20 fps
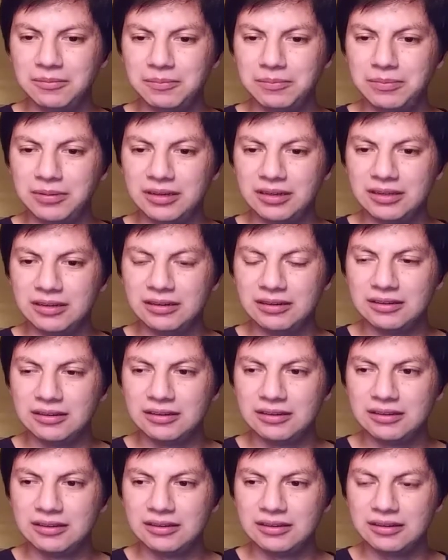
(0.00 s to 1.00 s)
but
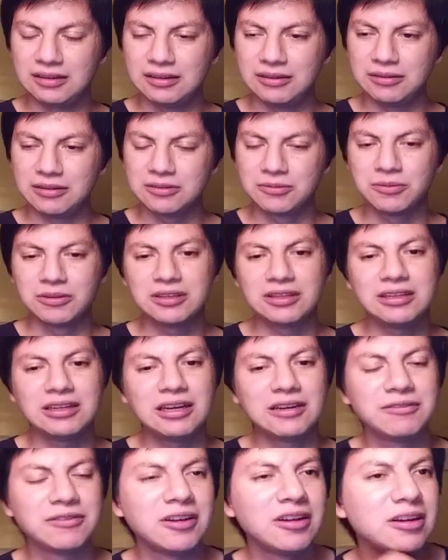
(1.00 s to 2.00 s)
there's one thing
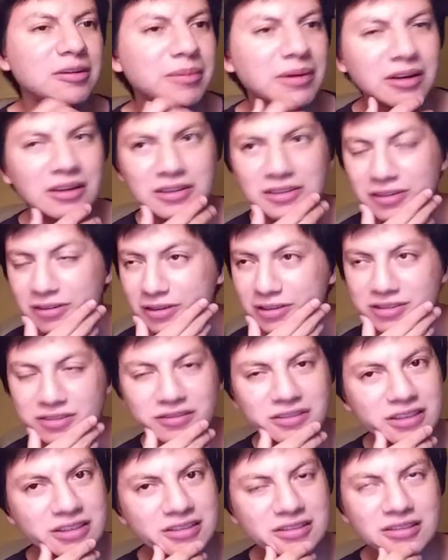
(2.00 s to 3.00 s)
I've thought about. As
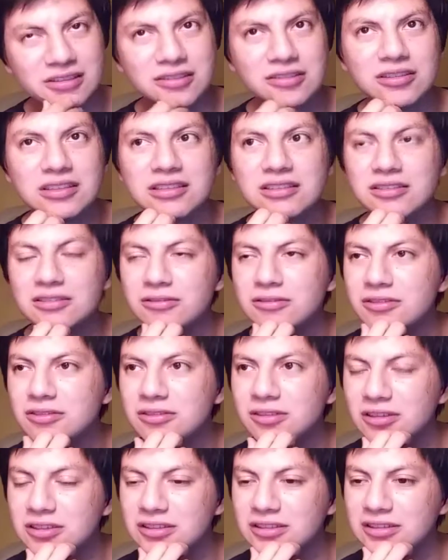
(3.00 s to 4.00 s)
soon as school
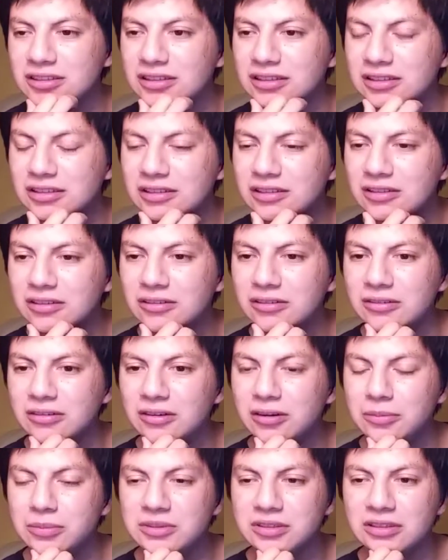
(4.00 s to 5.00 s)
starts again,
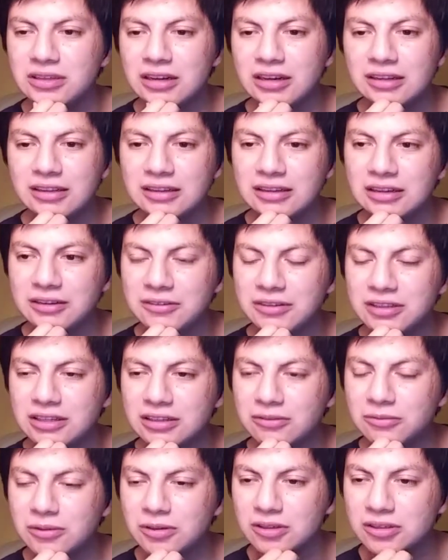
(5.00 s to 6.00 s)
hope to God that
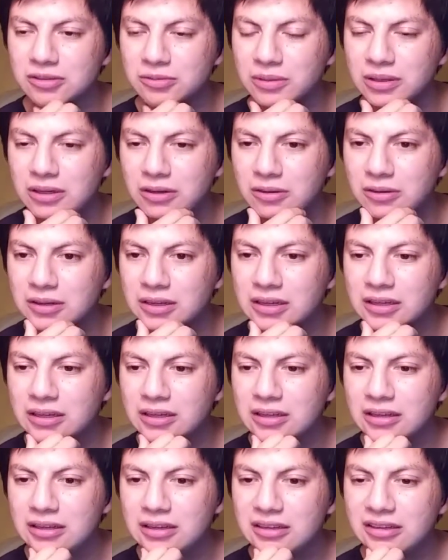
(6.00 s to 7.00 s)
everything works well.
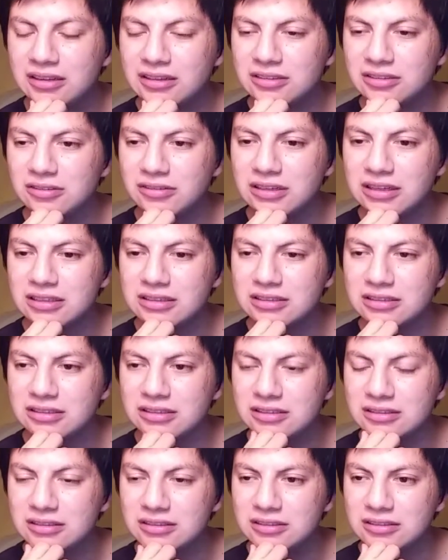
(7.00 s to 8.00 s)
As soon
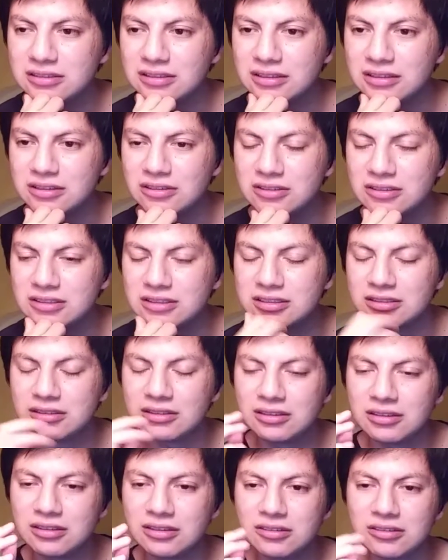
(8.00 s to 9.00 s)
as there's
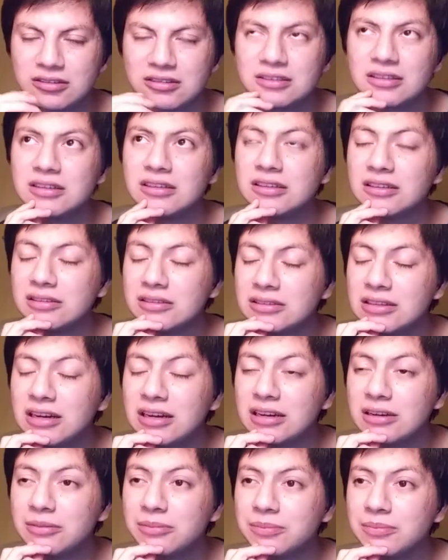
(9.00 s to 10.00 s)

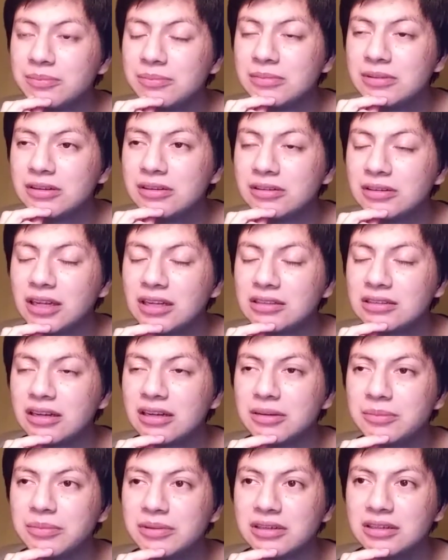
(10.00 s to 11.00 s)
time, not
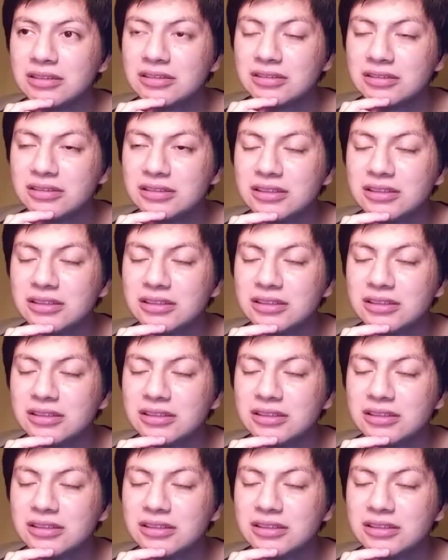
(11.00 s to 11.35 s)
time, but as